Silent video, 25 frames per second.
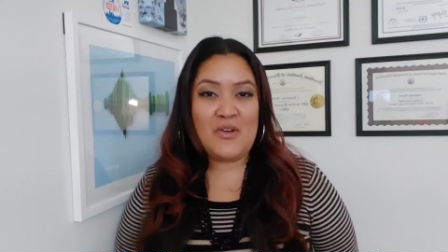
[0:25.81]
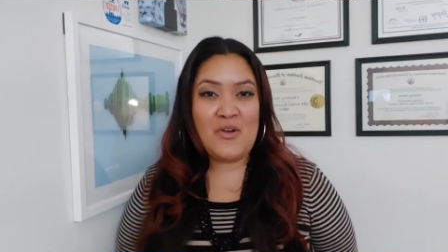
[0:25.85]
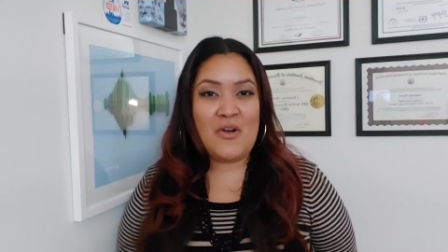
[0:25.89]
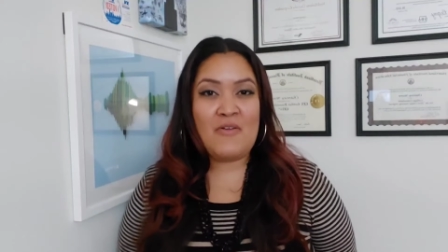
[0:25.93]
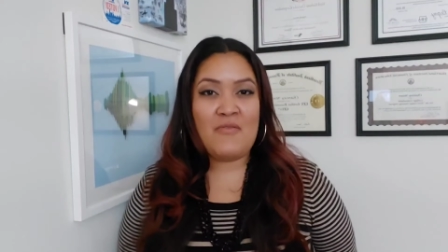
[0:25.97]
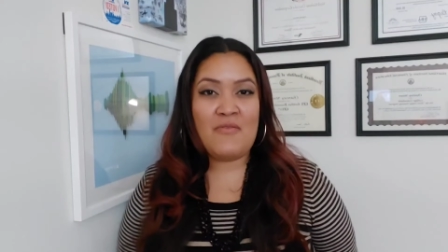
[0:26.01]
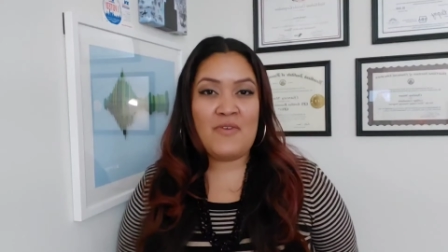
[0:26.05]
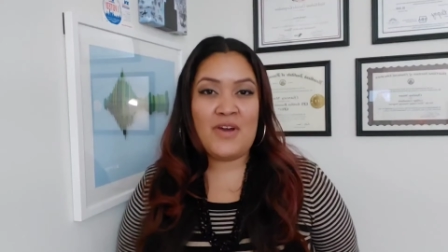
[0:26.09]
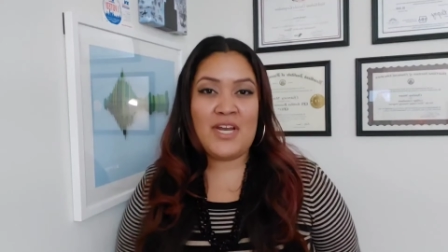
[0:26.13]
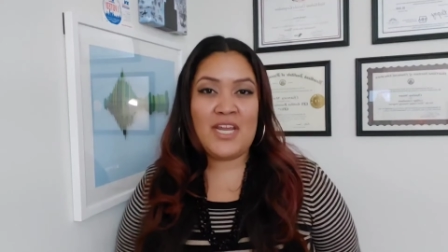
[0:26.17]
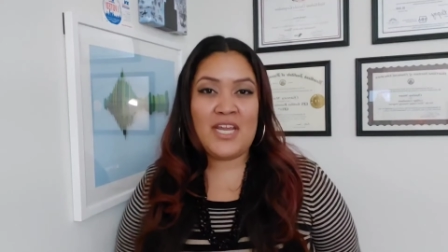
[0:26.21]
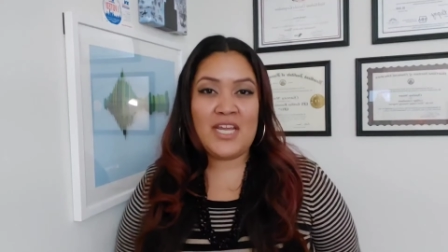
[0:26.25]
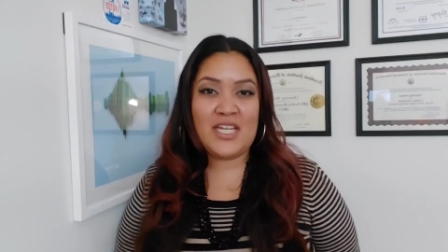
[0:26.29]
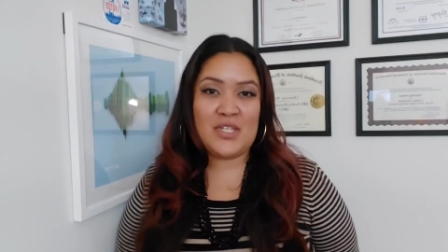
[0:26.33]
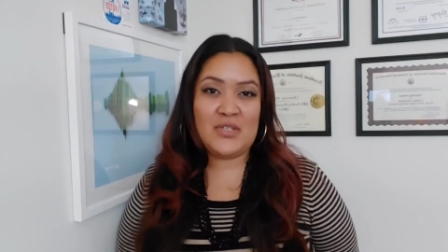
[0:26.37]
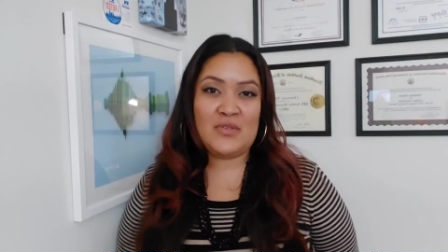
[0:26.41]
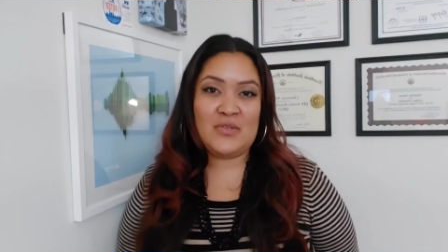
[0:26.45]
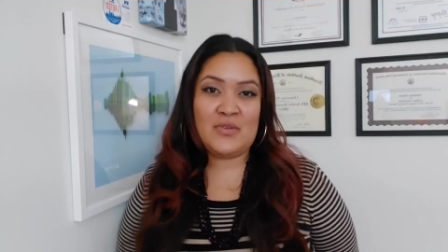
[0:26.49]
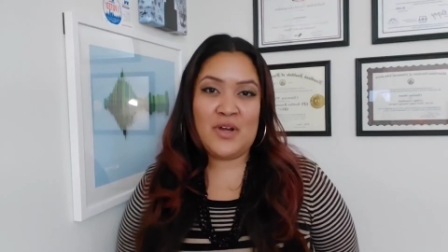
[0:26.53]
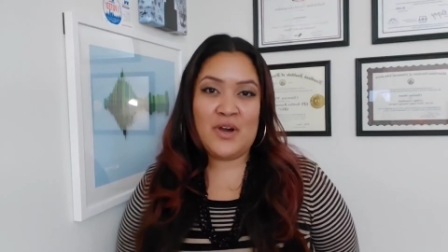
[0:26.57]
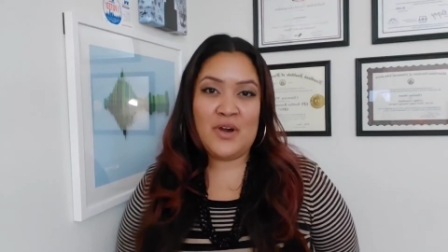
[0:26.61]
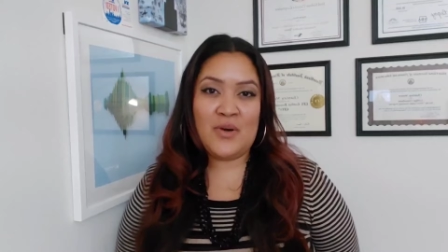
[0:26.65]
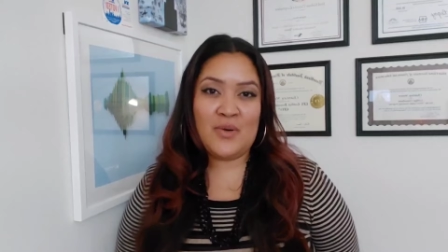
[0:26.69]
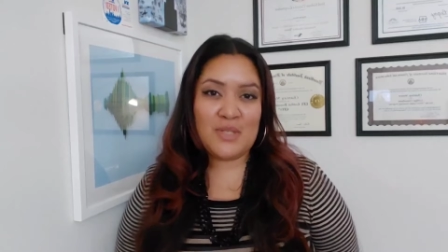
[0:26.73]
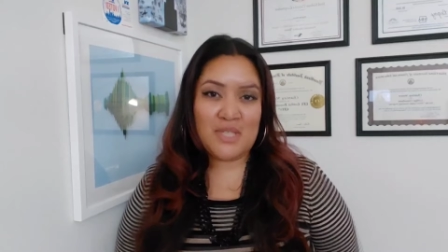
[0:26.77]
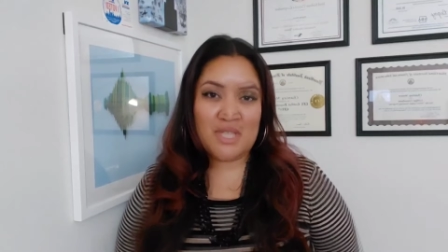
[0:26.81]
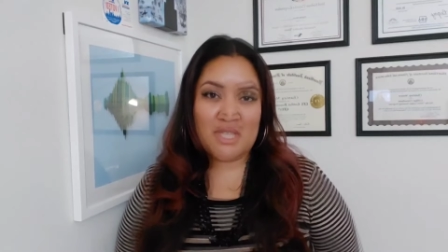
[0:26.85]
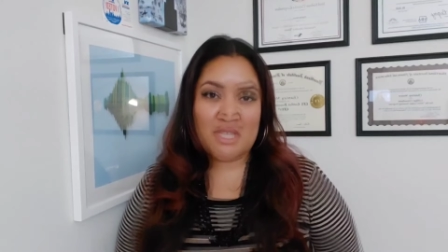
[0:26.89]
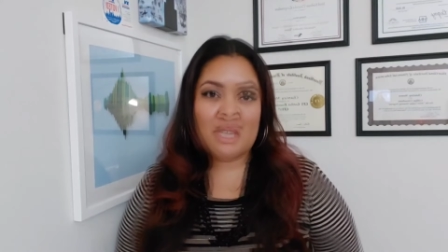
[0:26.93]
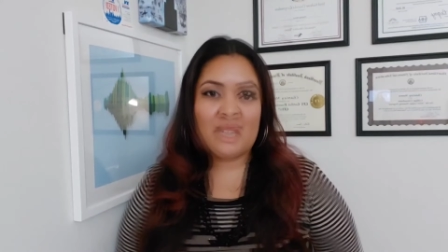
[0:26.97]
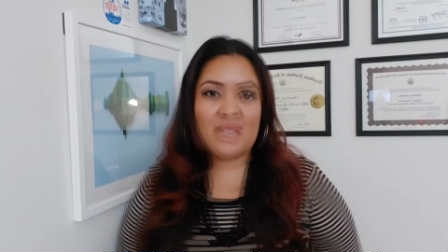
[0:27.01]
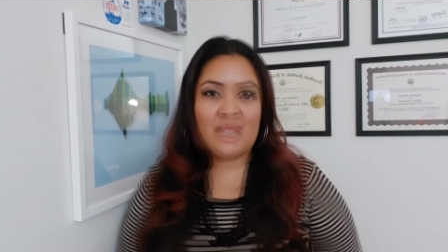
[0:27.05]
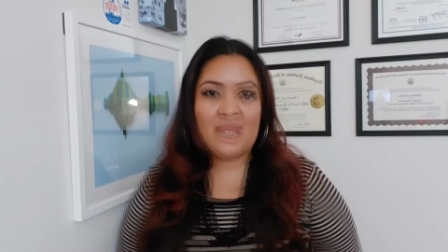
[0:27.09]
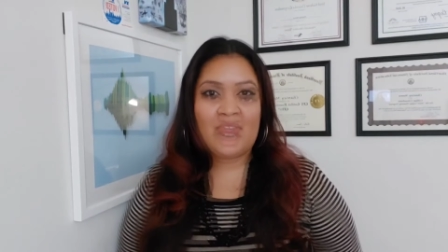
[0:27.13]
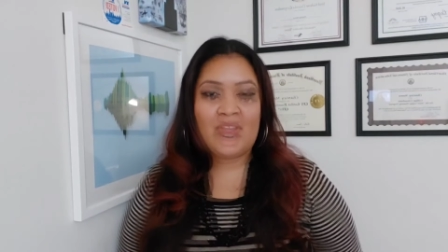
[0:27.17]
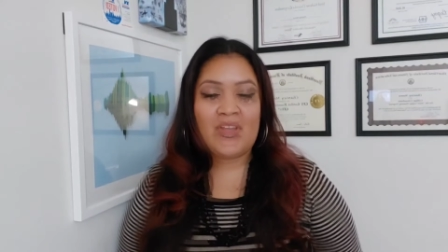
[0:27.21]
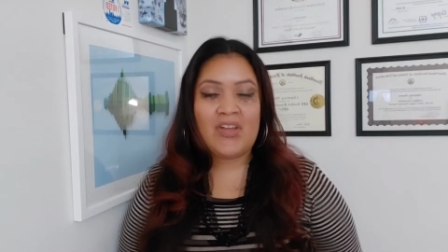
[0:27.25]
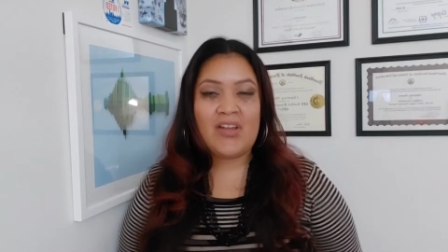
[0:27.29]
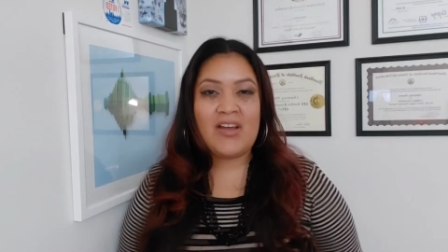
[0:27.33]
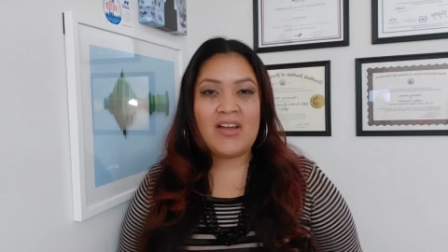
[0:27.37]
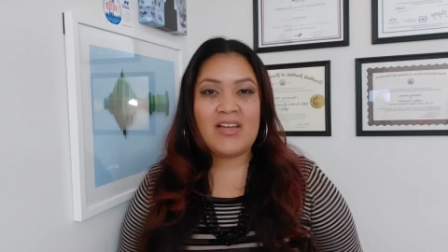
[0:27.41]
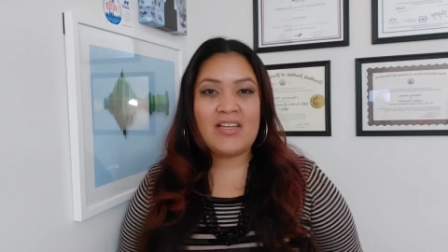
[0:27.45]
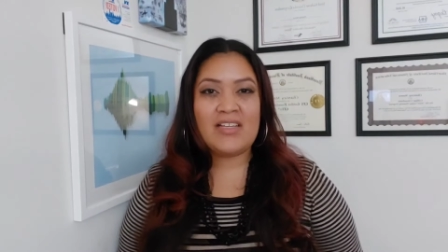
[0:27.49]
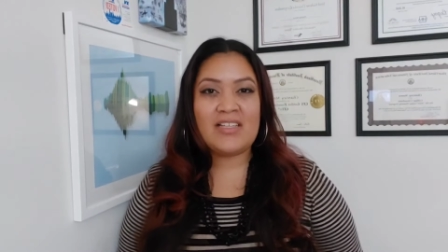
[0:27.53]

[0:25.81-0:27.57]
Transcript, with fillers: your financial goals this year.